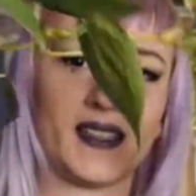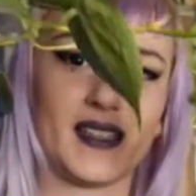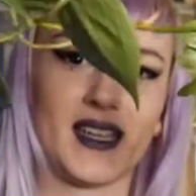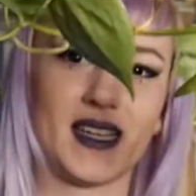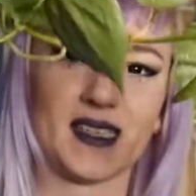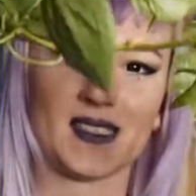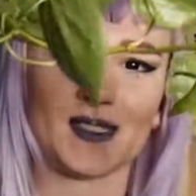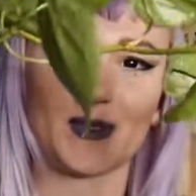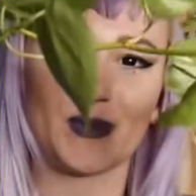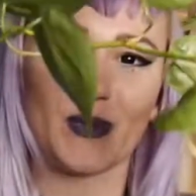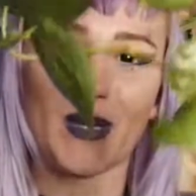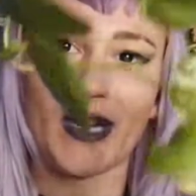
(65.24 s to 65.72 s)

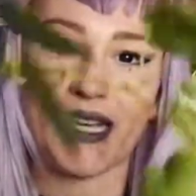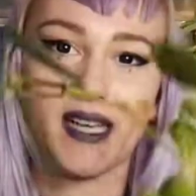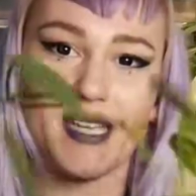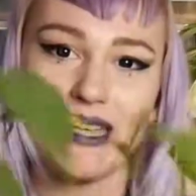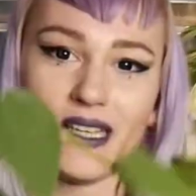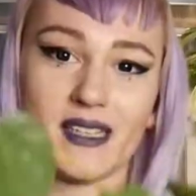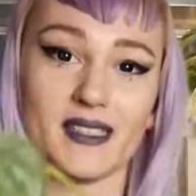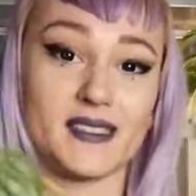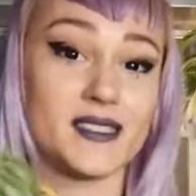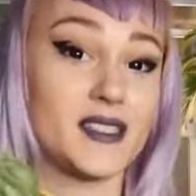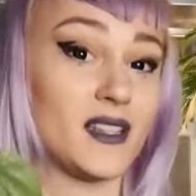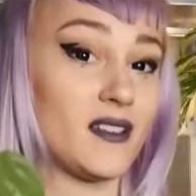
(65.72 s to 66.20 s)
that's why
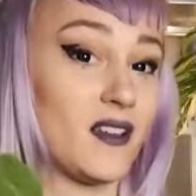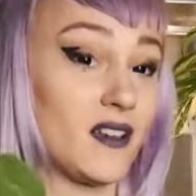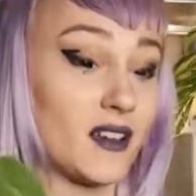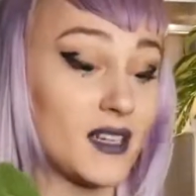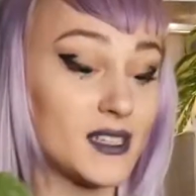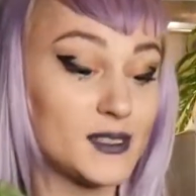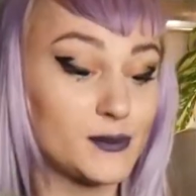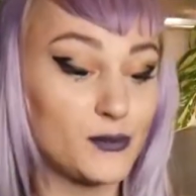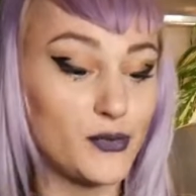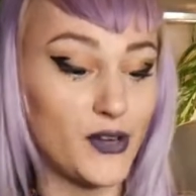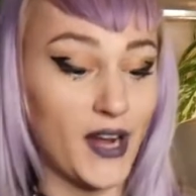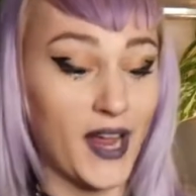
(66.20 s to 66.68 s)
it's the
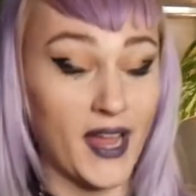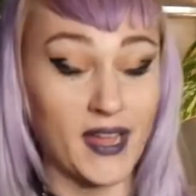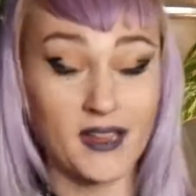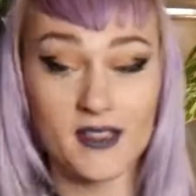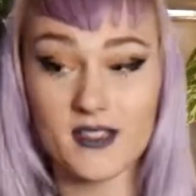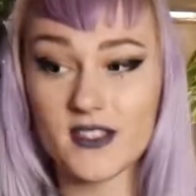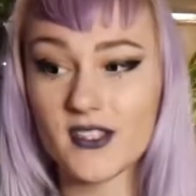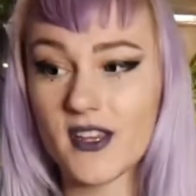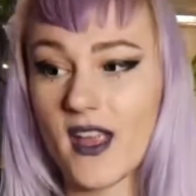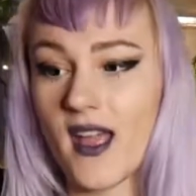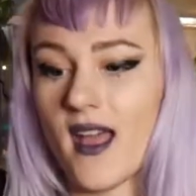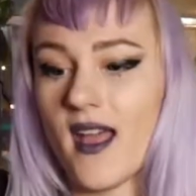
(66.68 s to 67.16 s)
longest
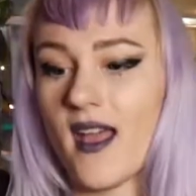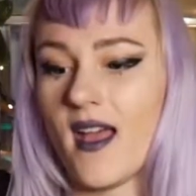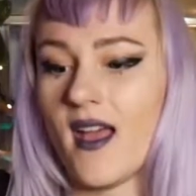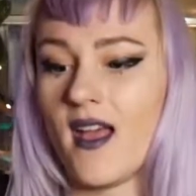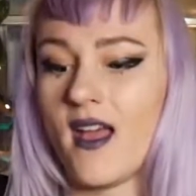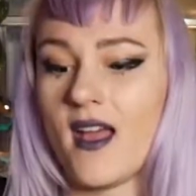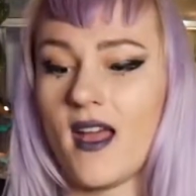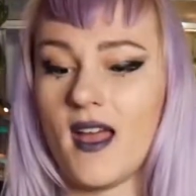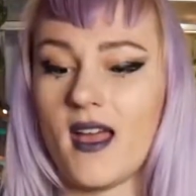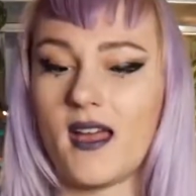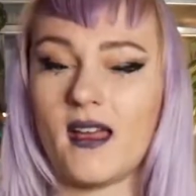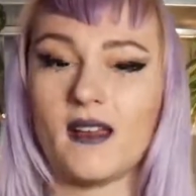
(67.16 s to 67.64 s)
branch,
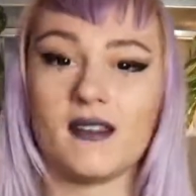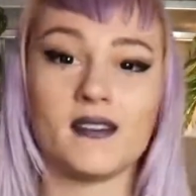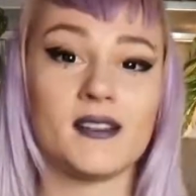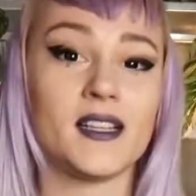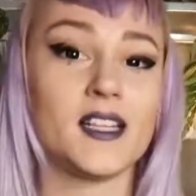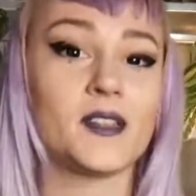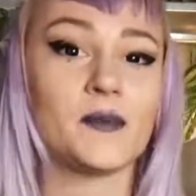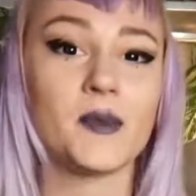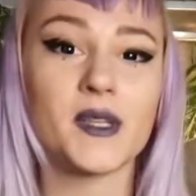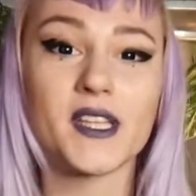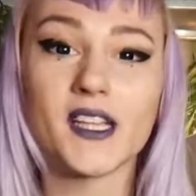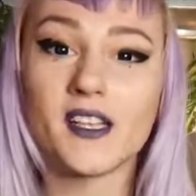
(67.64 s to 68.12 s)
and
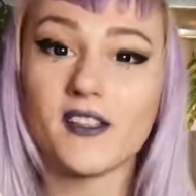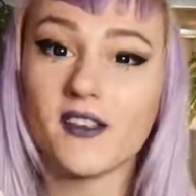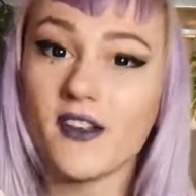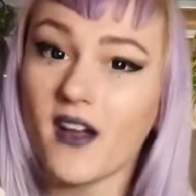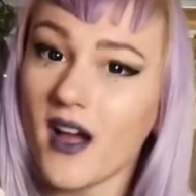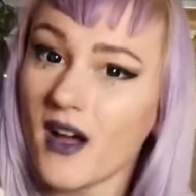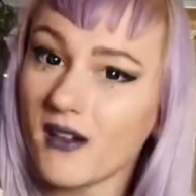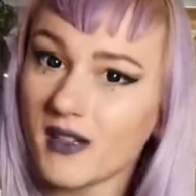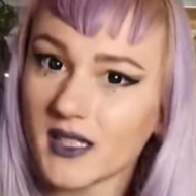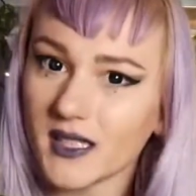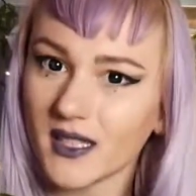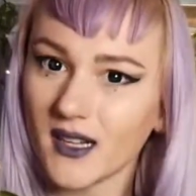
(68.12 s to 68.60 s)
let me tell you
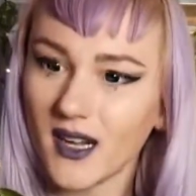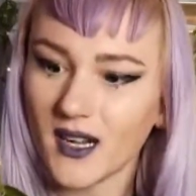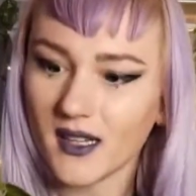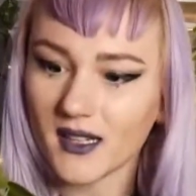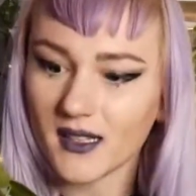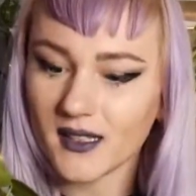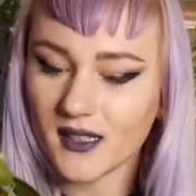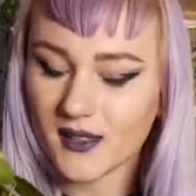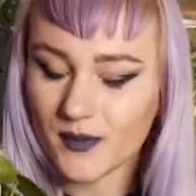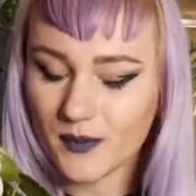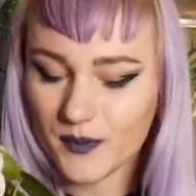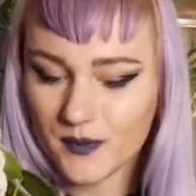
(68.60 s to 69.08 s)
how I got
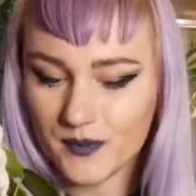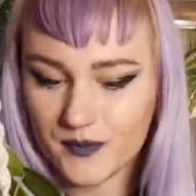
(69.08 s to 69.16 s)
it.